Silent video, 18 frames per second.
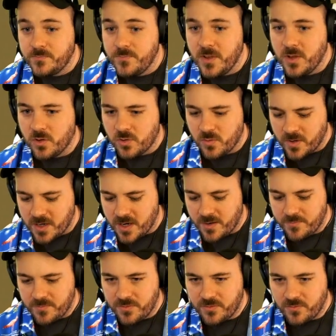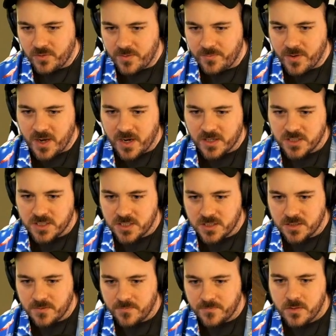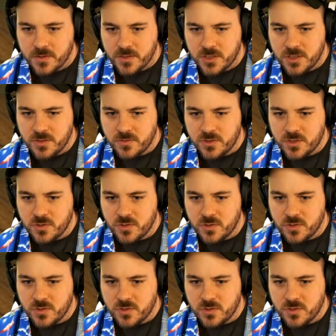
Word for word: Milk went up three bucks. Two,